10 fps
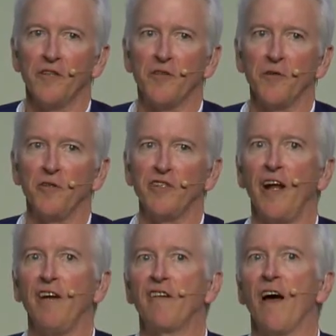to
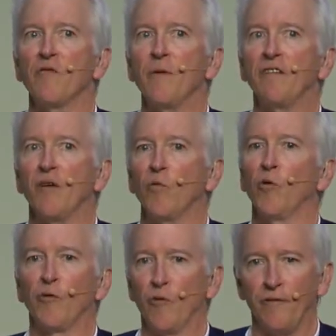change governments that
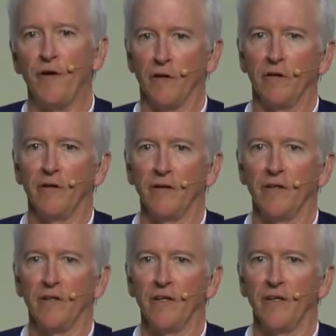rule through fear
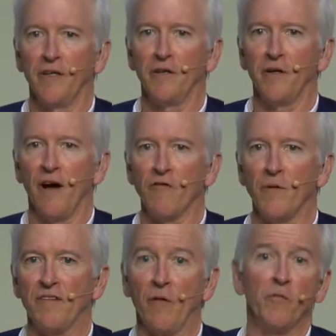to
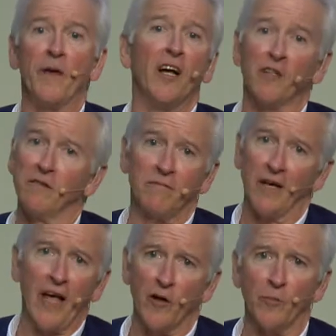governments that will be held
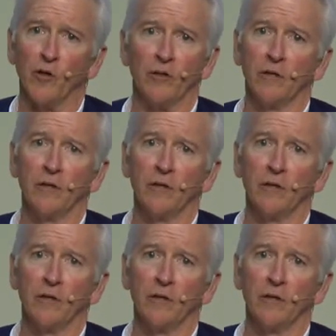accountable.